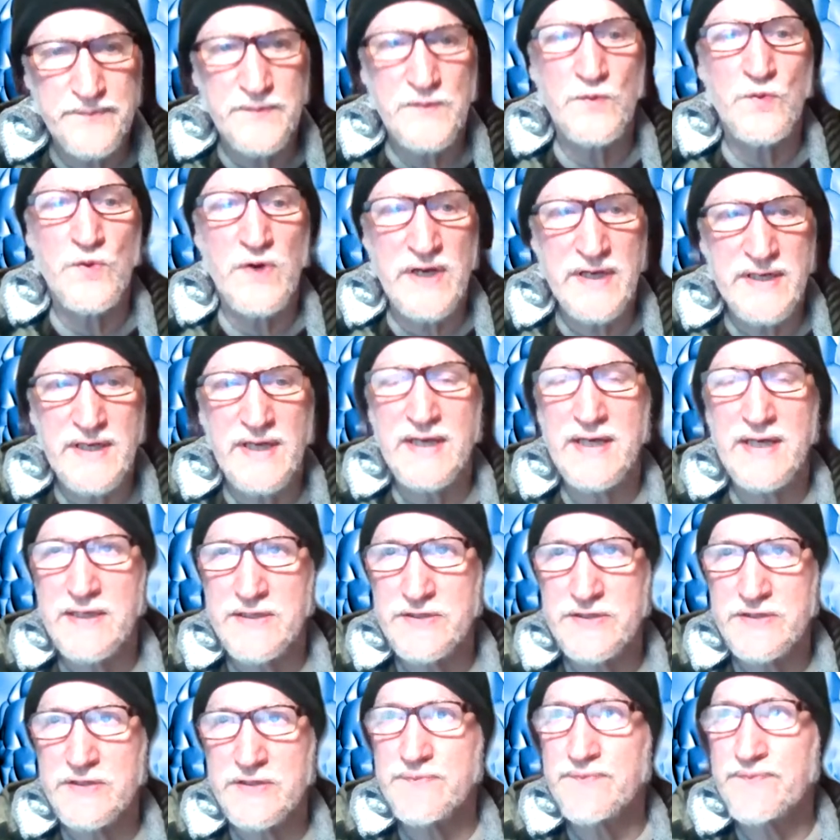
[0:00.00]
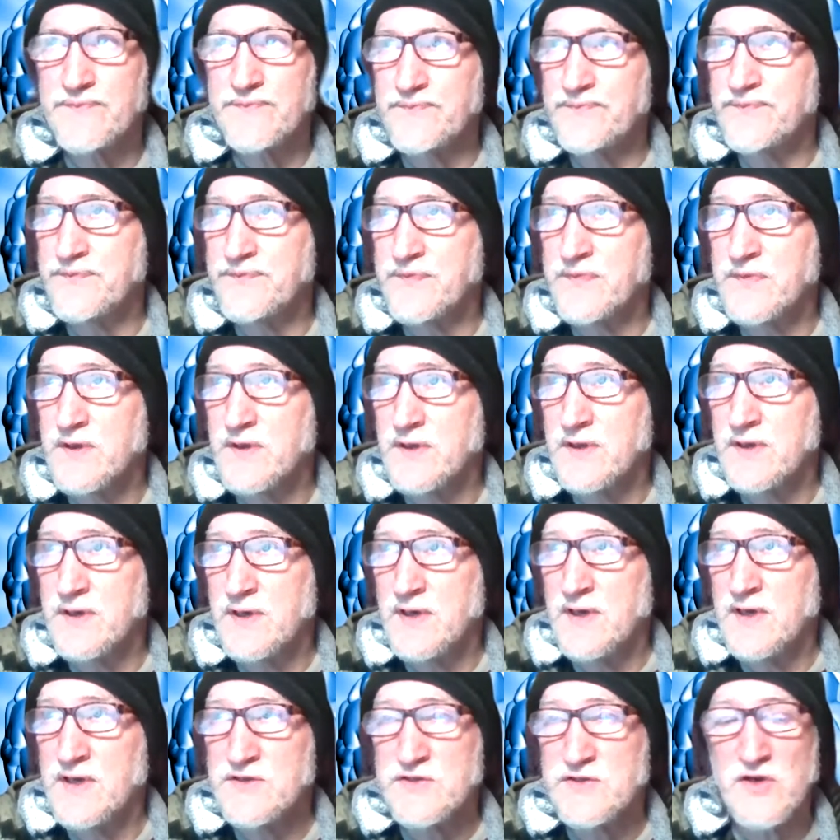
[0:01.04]
Like, right, I got you.
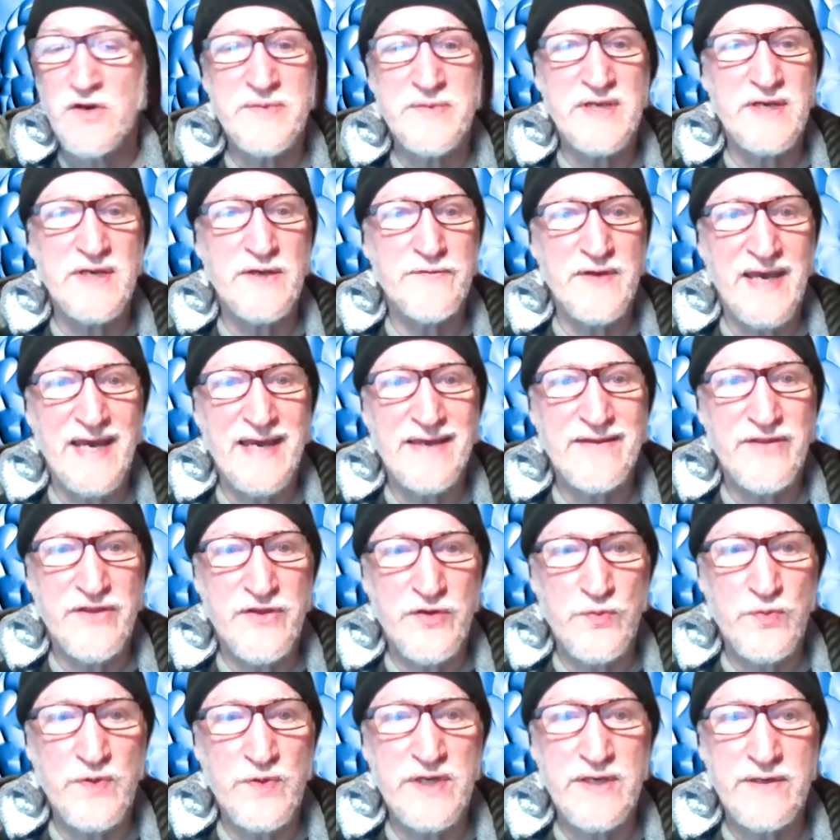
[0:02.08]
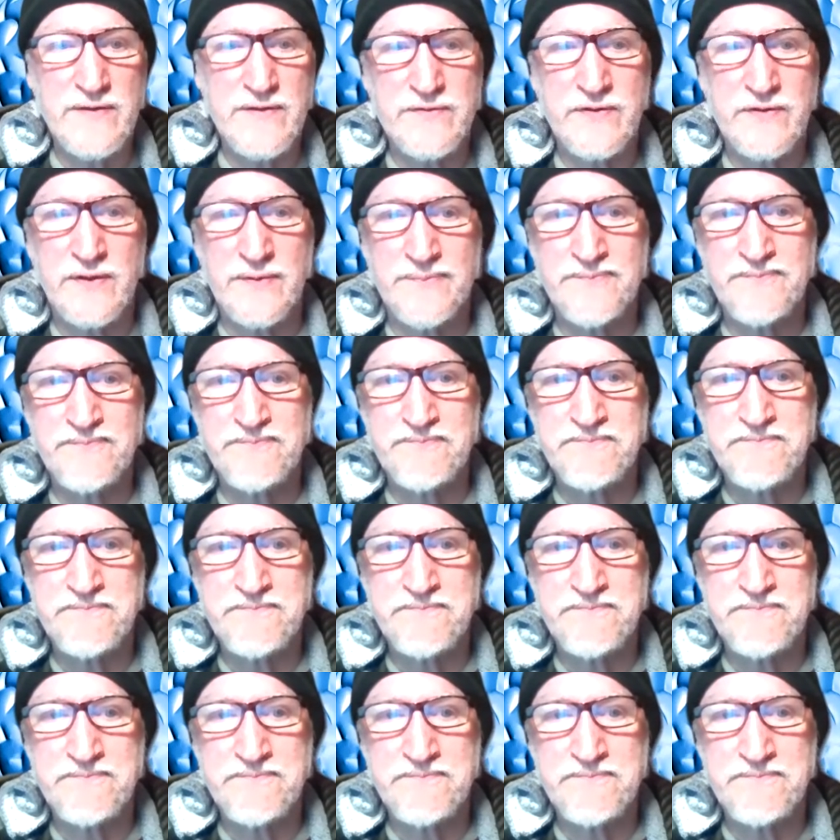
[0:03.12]
Hmm. So I mean, if you had three of them,